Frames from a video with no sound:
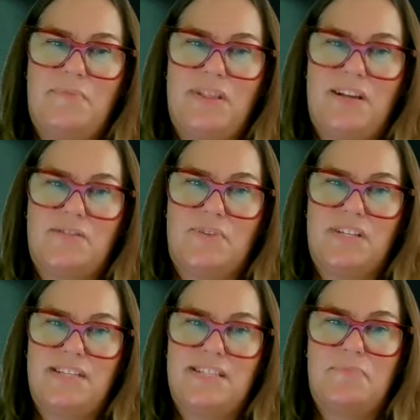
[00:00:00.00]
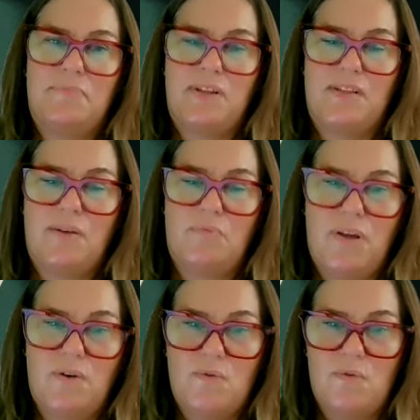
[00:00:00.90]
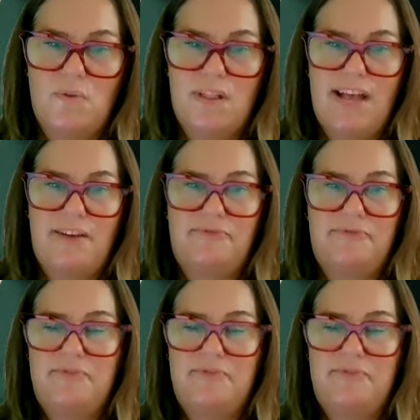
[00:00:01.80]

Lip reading: and that's really something that we all have